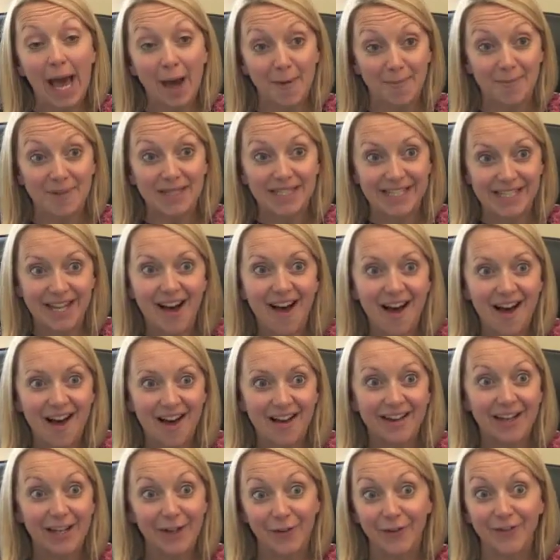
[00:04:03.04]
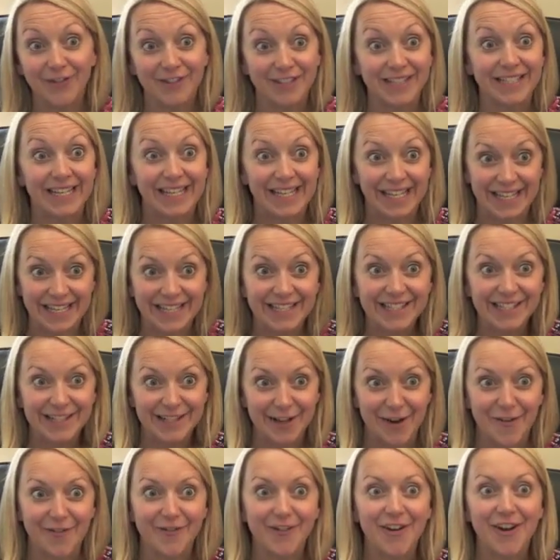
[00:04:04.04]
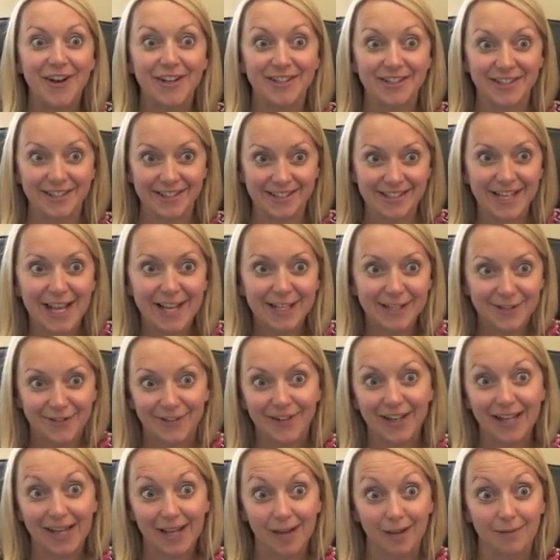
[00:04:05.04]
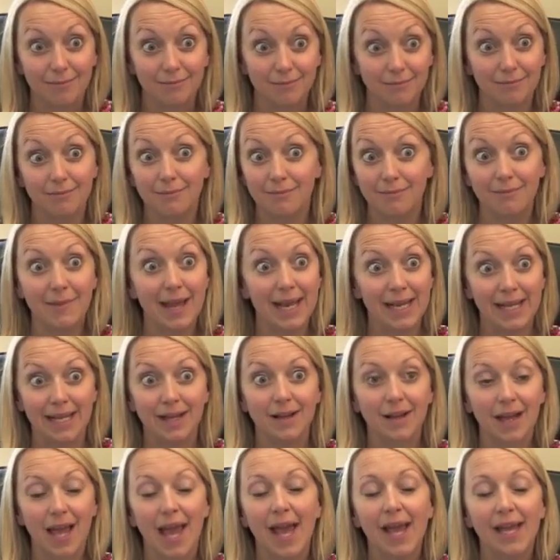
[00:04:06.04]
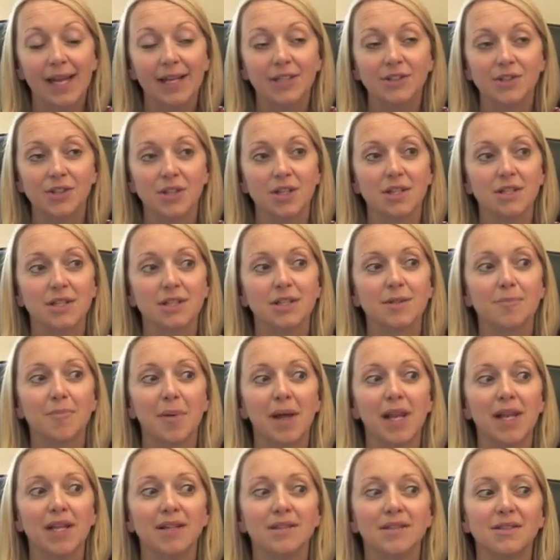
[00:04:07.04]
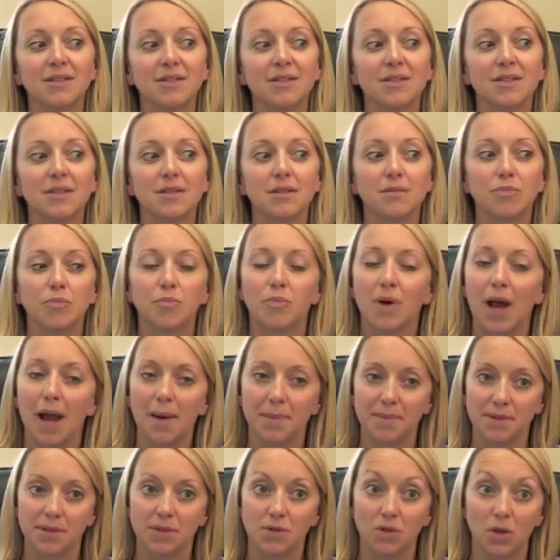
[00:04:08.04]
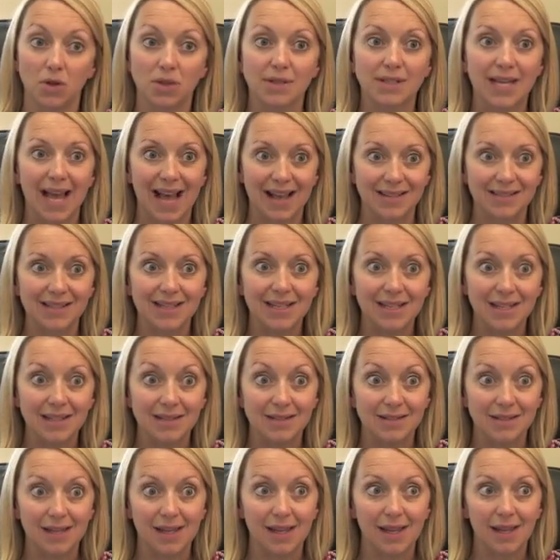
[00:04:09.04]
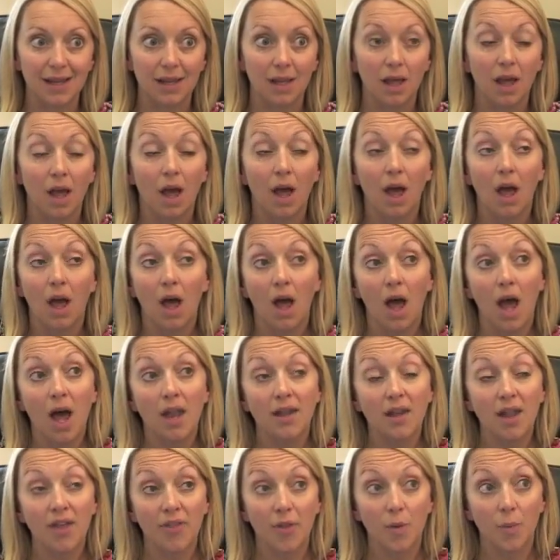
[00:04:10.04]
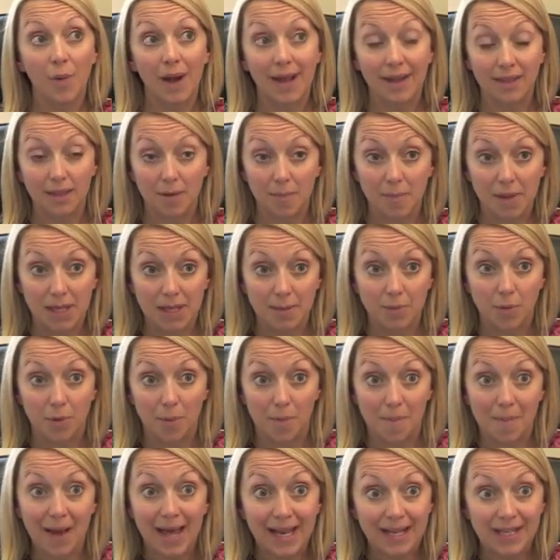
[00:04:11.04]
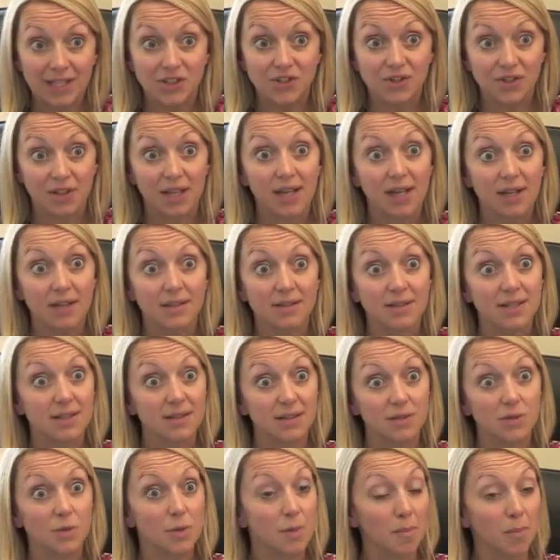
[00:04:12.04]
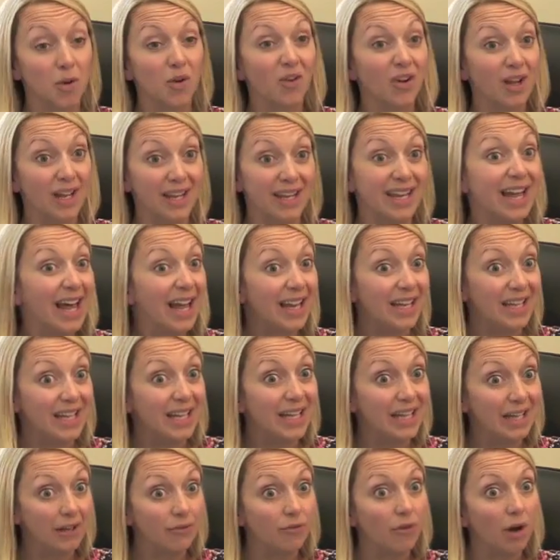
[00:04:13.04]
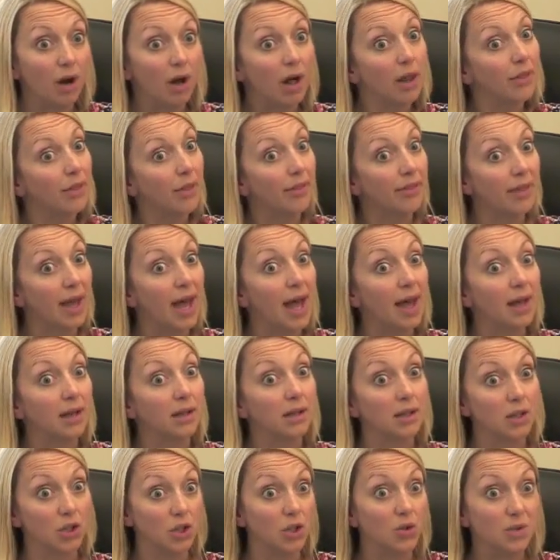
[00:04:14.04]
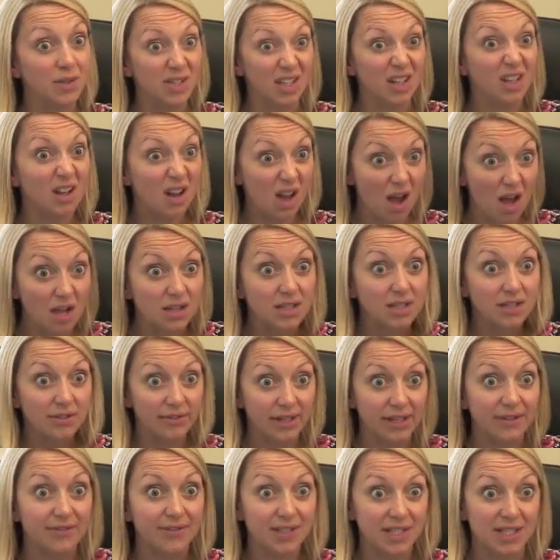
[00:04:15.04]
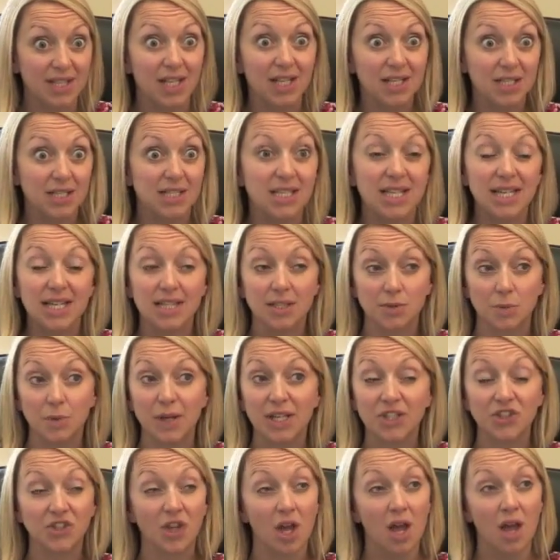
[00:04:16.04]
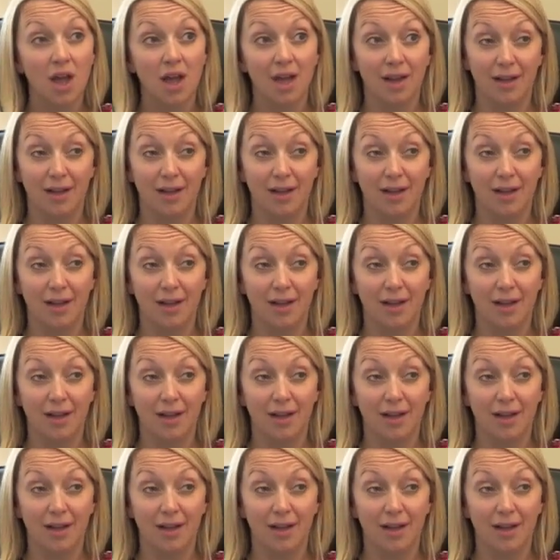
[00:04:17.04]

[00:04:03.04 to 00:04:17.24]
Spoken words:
can be done, and obviously it is done very successfully on many occasions, but it's just perhaps not as easy. Another way that people manage things is to employ a nanny rather than using nursery facilities, which